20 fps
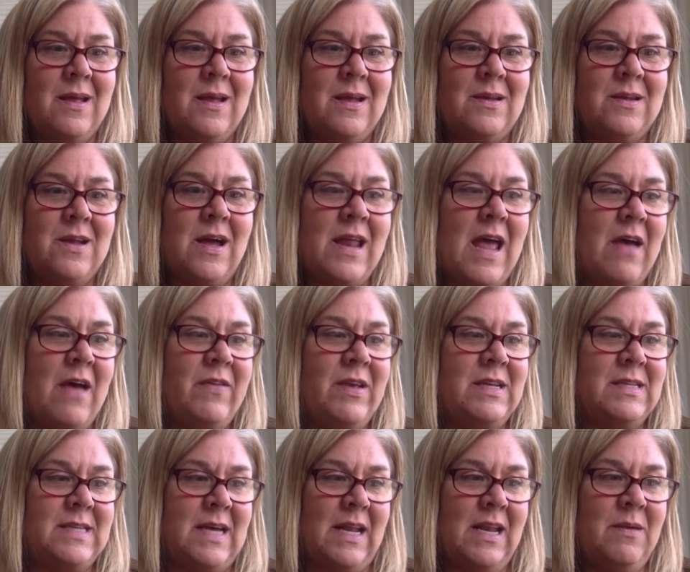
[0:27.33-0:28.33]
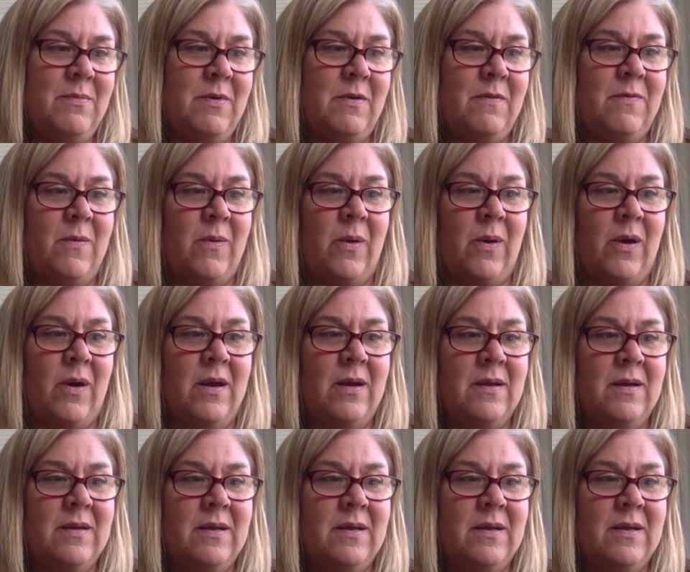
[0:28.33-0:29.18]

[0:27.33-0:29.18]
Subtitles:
Not having done it before,